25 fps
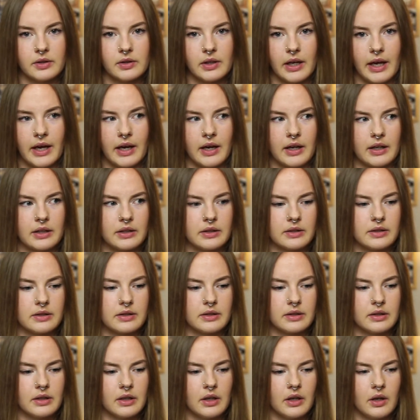And
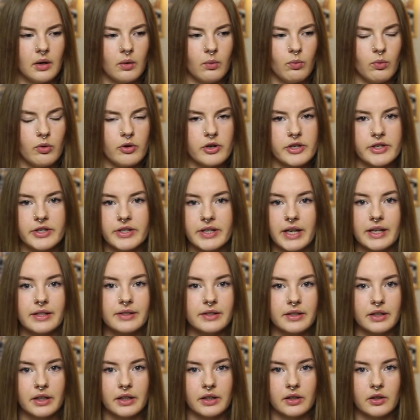we're
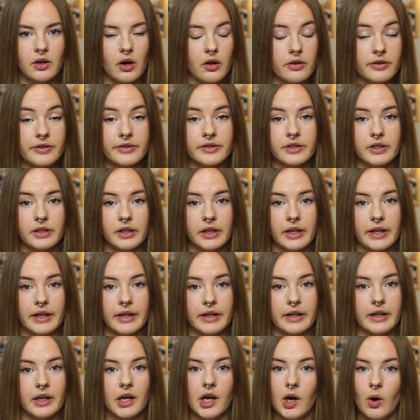assessing
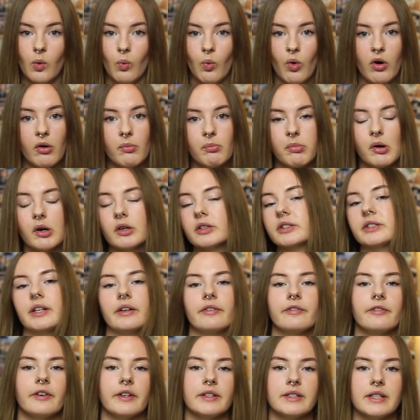constantly what box they
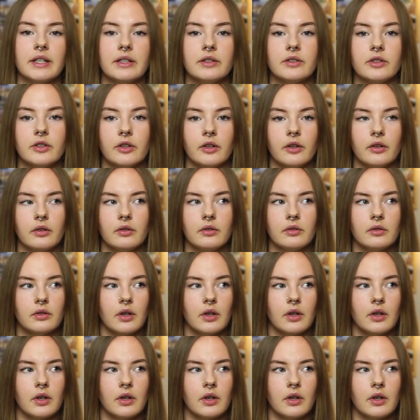fit into.